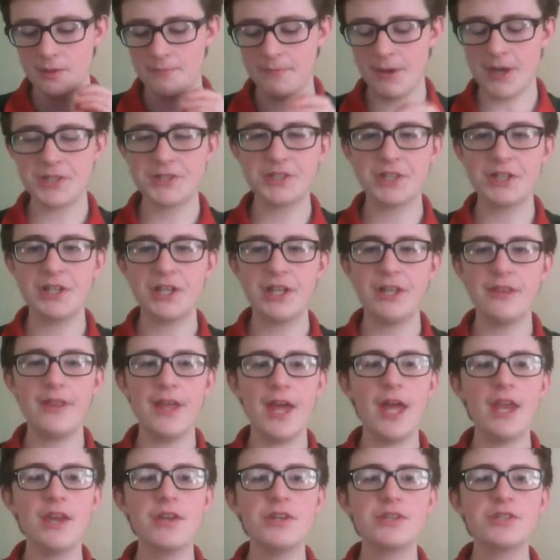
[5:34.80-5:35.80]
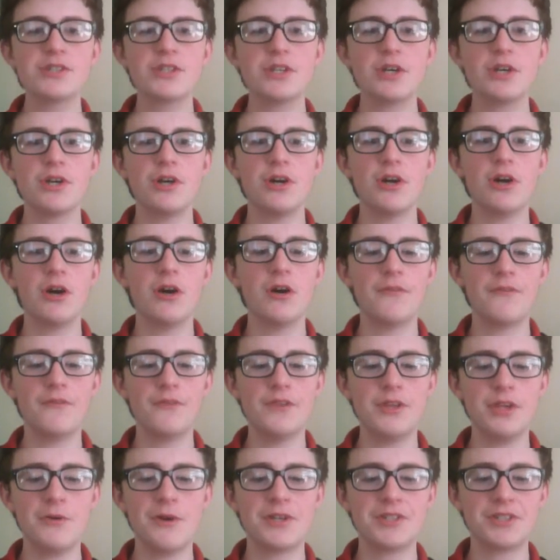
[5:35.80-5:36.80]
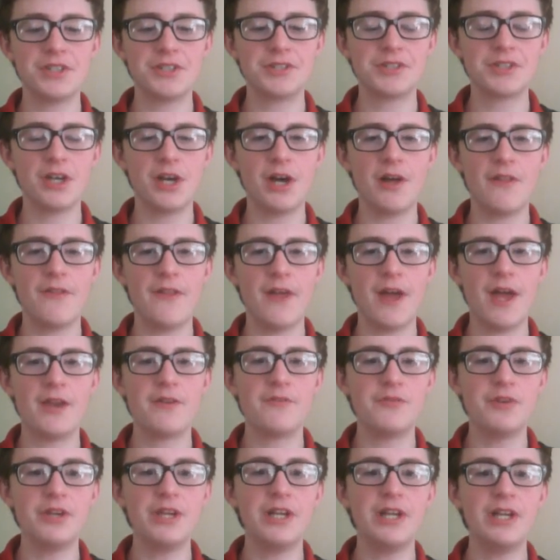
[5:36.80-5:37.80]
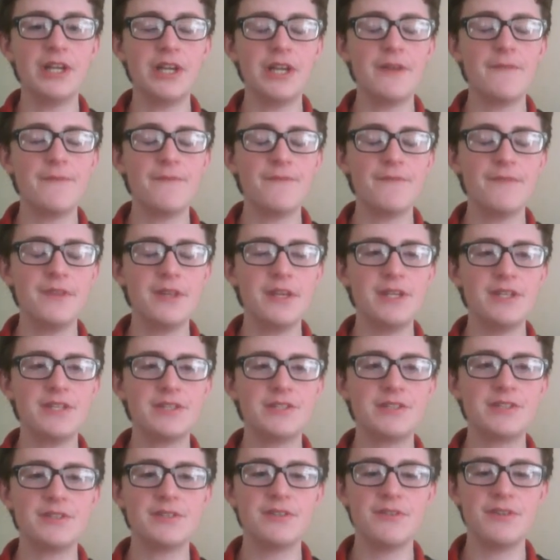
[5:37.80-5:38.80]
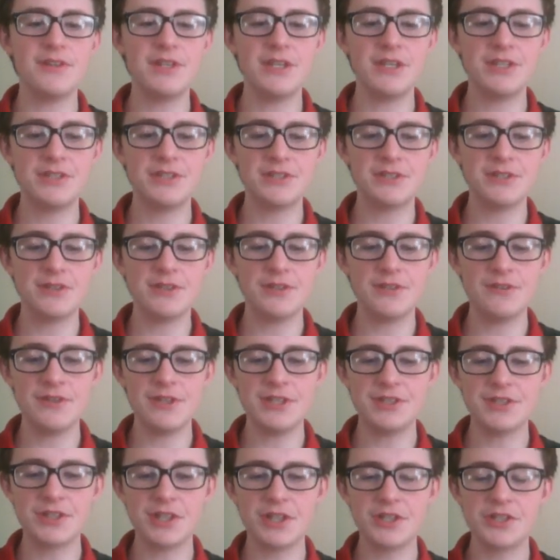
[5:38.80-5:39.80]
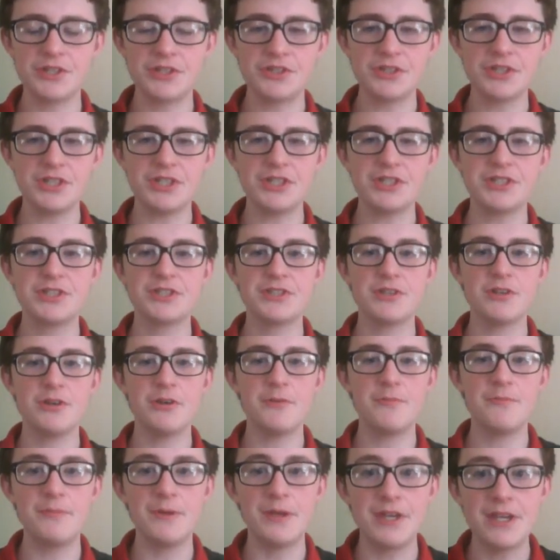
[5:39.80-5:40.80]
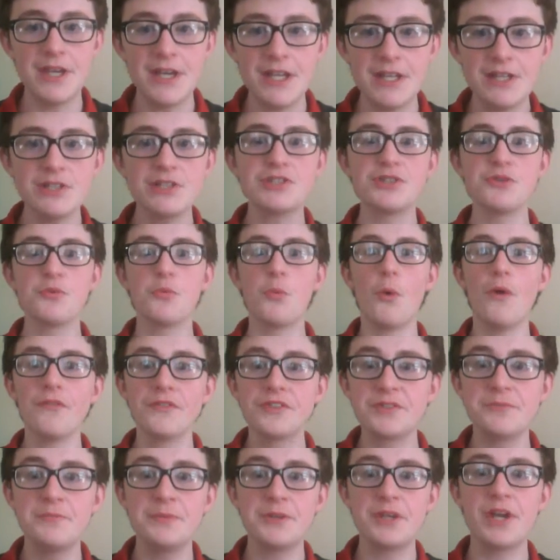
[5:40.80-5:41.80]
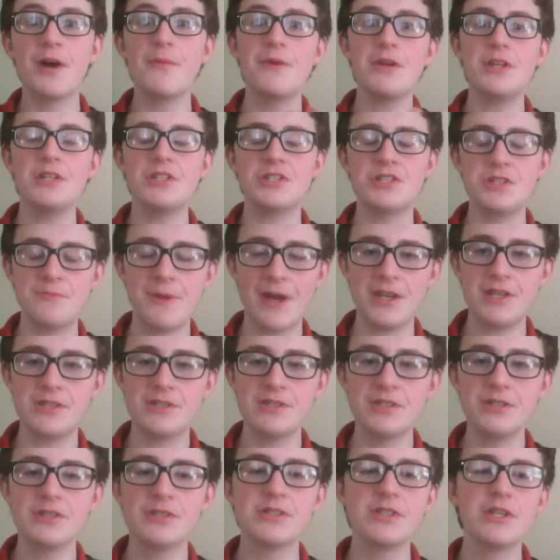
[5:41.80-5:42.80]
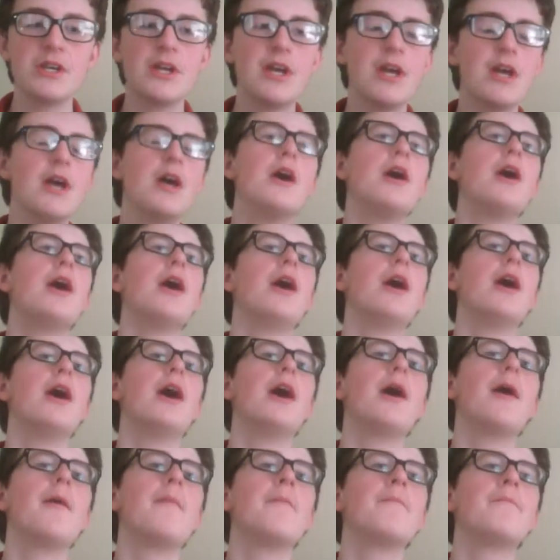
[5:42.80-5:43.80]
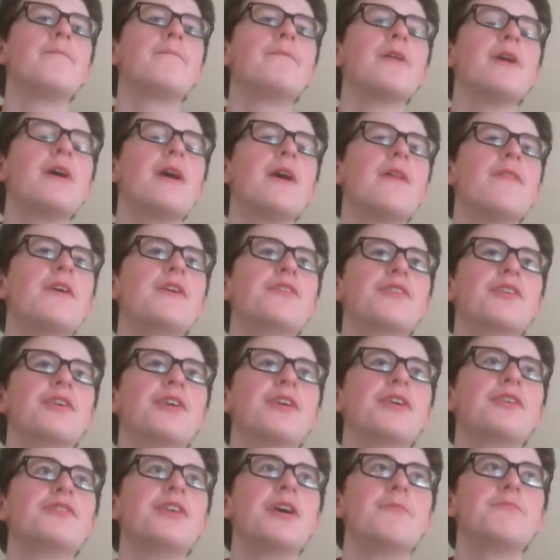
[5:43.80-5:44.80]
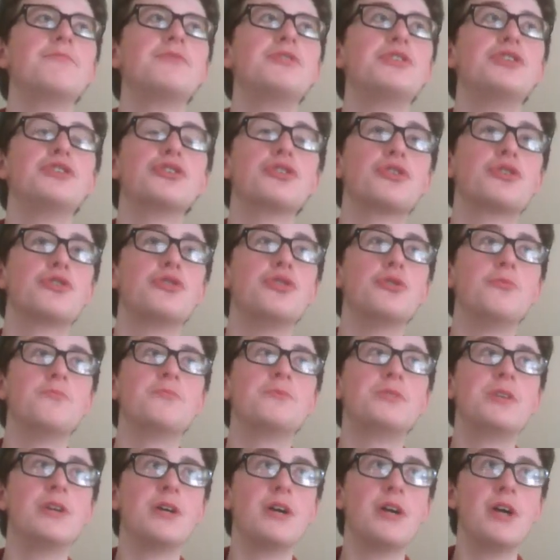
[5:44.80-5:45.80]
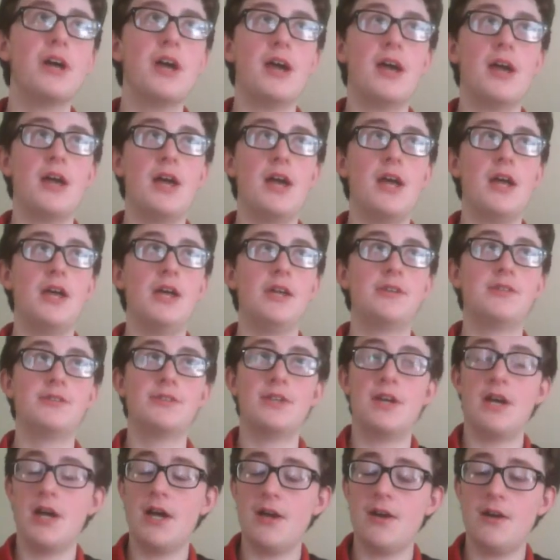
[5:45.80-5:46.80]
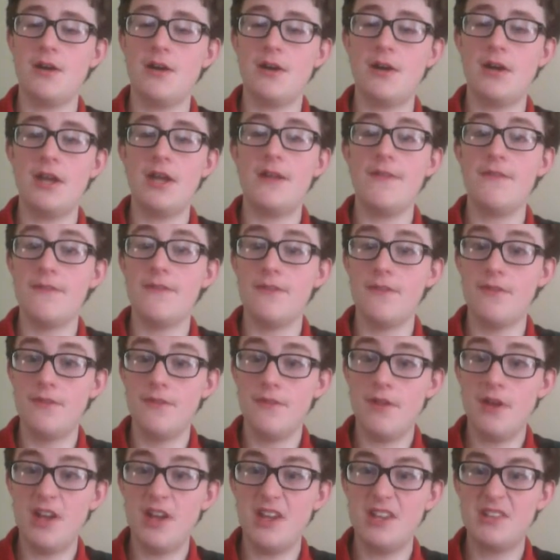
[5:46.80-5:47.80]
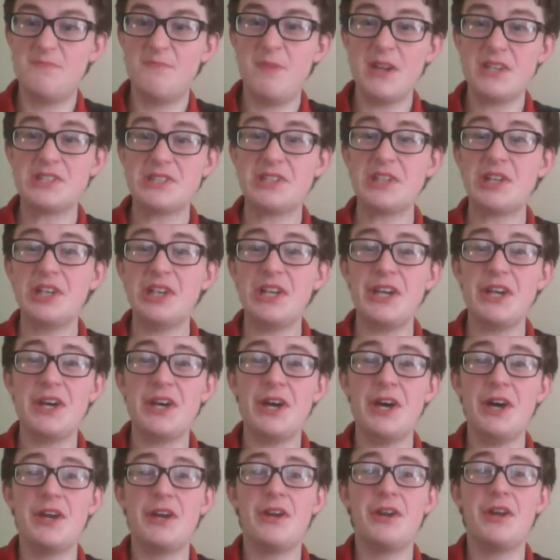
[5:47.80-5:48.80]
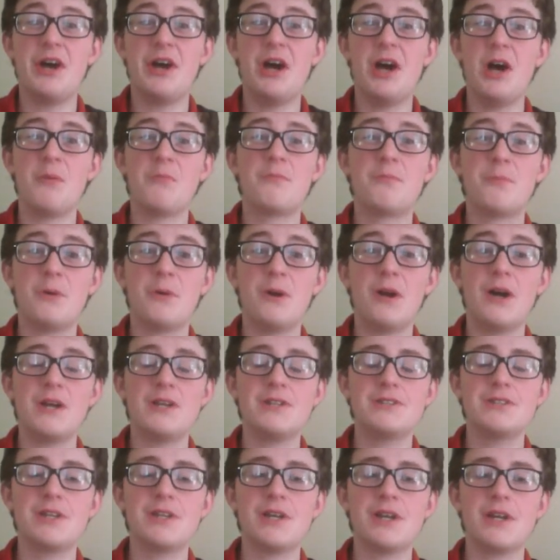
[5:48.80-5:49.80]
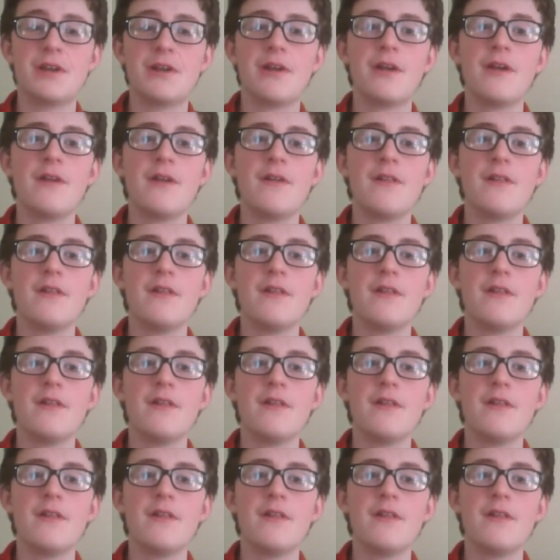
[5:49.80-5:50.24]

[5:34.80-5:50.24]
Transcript: Basically, the end of the USSR then really is these countries begin to want to become independent. There's an attempted coup d'etat. It's basically an uprising